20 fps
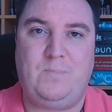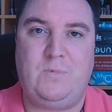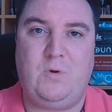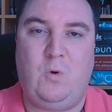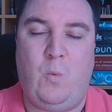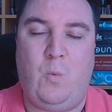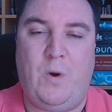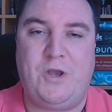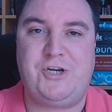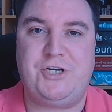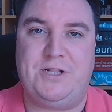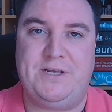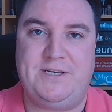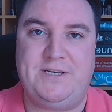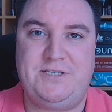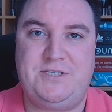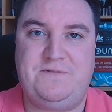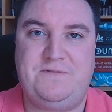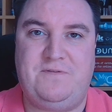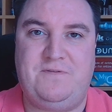wish
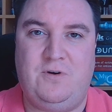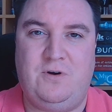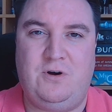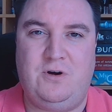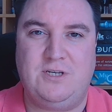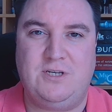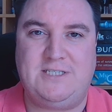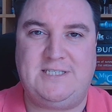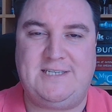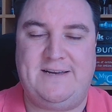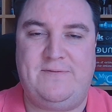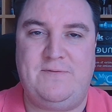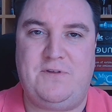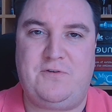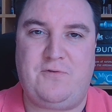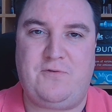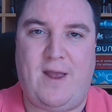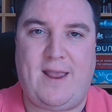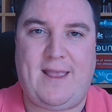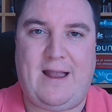lists for 7
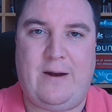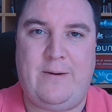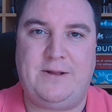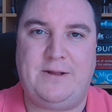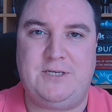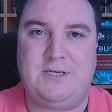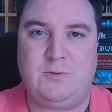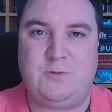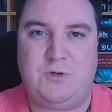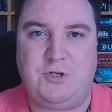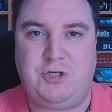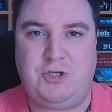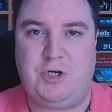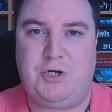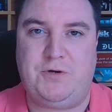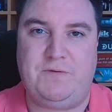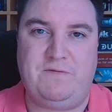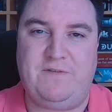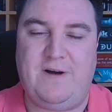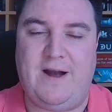threat characters, which you
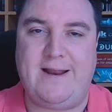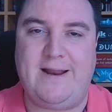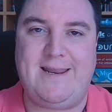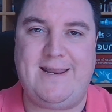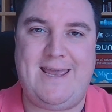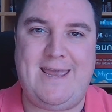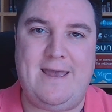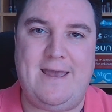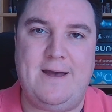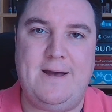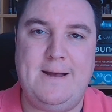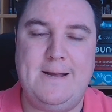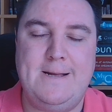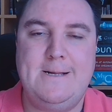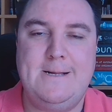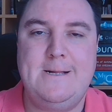can find here.